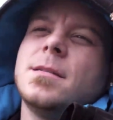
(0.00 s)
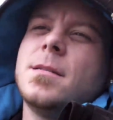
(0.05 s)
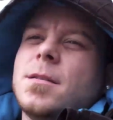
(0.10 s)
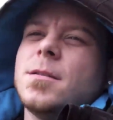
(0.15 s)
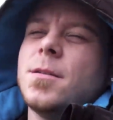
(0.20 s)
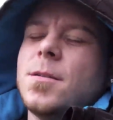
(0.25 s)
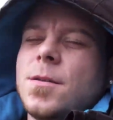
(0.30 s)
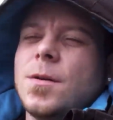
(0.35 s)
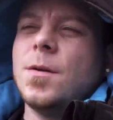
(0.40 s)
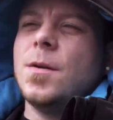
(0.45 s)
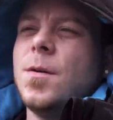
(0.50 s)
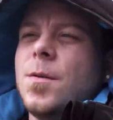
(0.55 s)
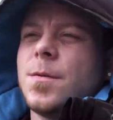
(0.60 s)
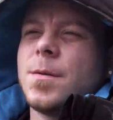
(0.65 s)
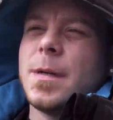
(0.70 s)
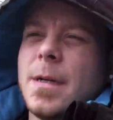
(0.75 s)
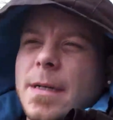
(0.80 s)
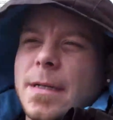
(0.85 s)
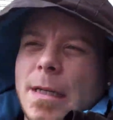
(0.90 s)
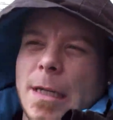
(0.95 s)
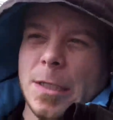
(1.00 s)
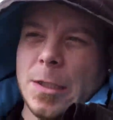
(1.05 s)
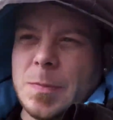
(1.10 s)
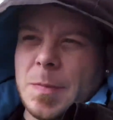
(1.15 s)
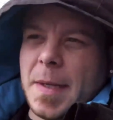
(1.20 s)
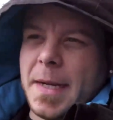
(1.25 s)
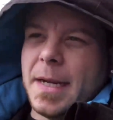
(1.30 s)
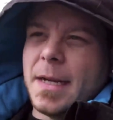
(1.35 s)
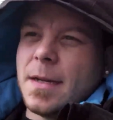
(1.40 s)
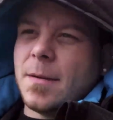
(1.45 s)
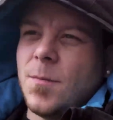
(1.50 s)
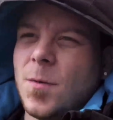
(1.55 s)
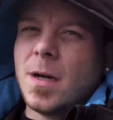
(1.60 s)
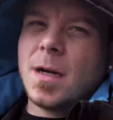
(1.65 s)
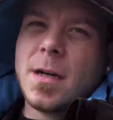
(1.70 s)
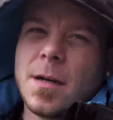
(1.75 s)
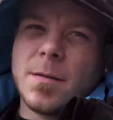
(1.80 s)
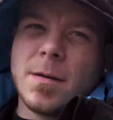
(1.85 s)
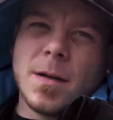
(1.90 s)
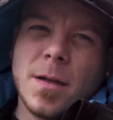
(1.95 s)
so we're on lunch break. I'm
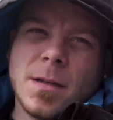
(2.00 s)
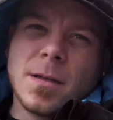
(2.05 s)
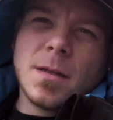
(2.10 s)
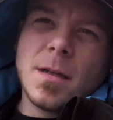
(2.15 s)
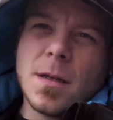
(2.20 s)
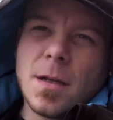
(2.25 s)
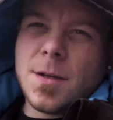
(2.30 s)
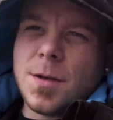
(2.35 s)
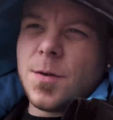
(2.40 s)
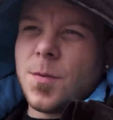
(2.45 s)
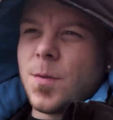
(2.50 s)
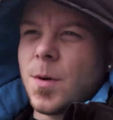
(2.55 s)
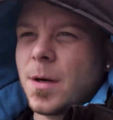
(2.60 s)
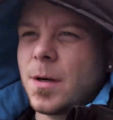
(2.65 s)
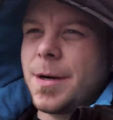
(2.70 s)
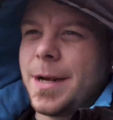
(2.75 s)
walking around the work